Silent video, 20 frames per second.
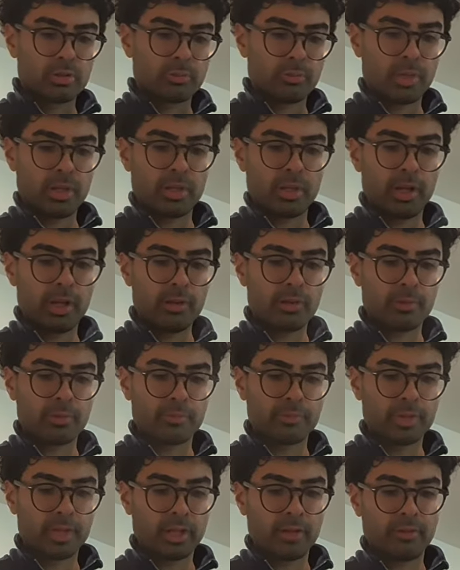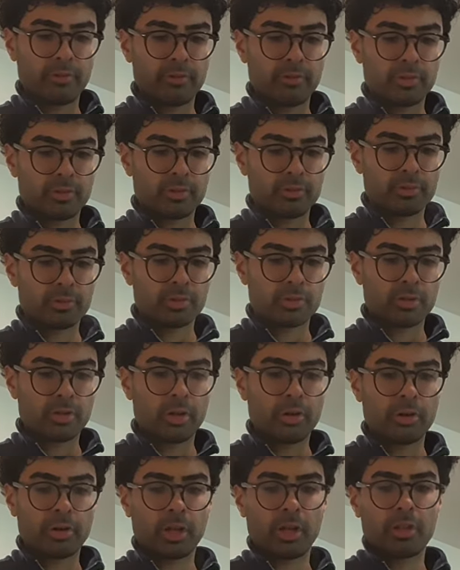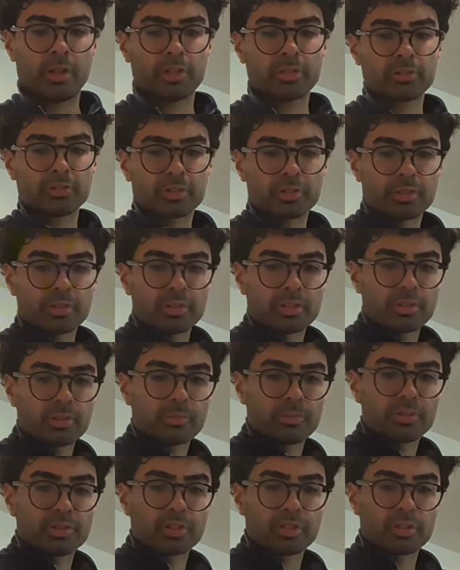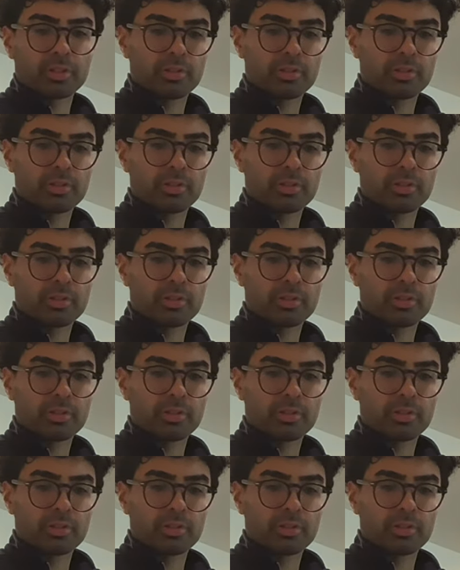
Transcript: Man, I am not doing good. Okay, this is a good scoop of chicken.